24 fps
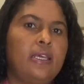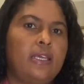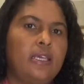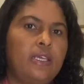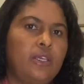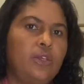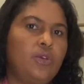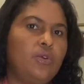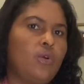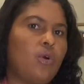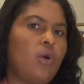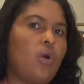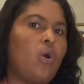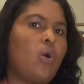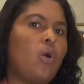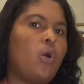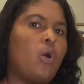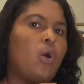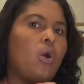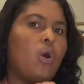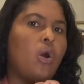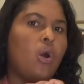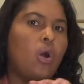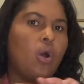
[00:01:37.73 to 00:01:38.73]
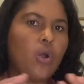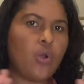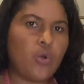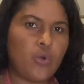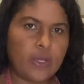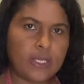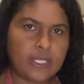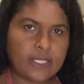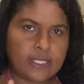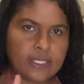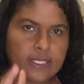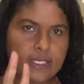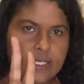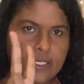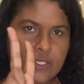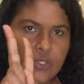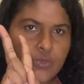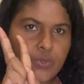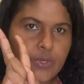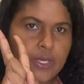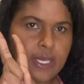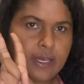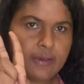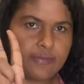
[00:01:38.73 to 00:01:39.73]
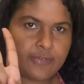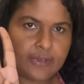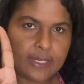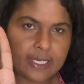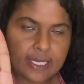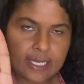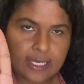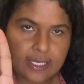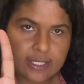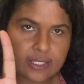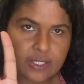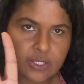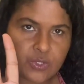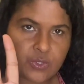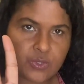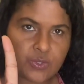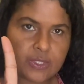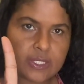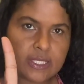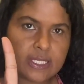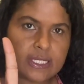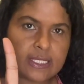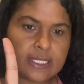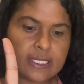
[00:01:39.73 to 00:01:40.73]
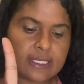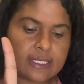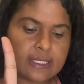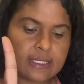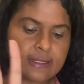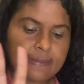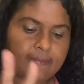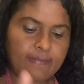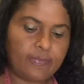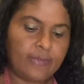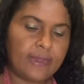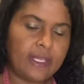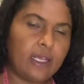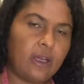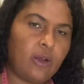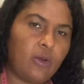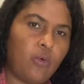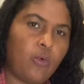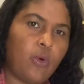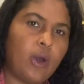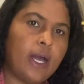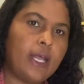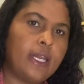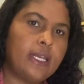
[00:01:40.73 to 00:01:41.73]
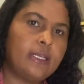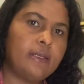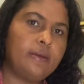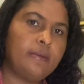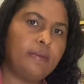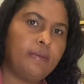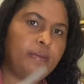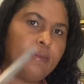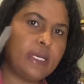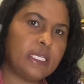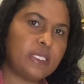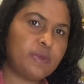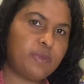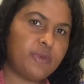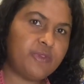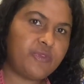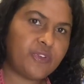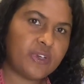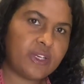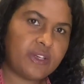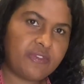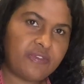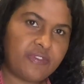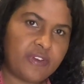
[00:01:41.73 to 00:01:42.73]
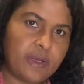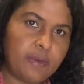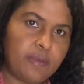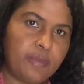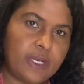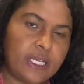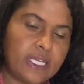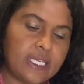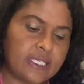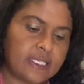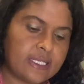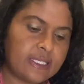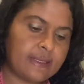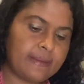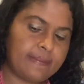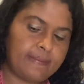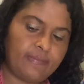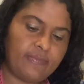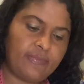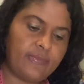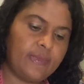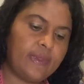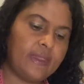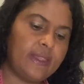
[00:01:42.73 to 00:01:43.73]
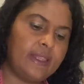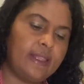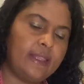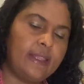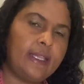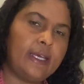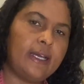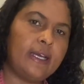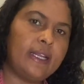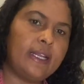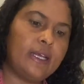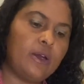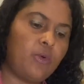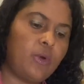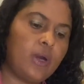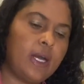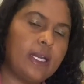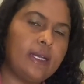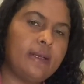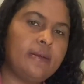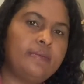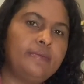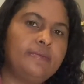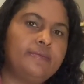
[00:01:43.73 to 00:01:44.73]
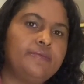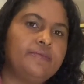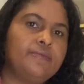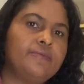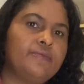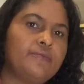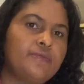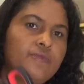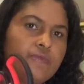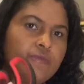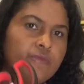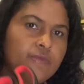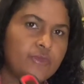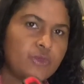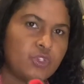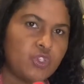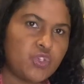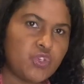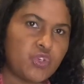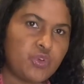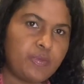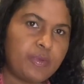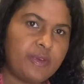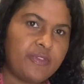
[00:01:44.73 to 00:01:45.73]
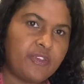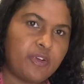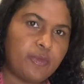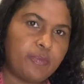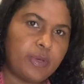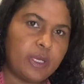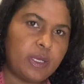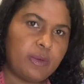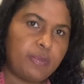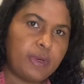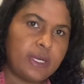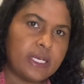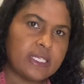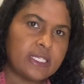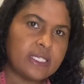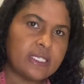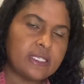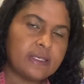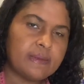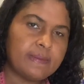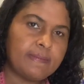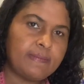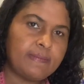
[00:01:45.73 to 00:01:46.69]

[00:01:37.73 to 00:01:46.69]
you always need to have at least two scissors. One must be for the fabrics, the other one should be for papers.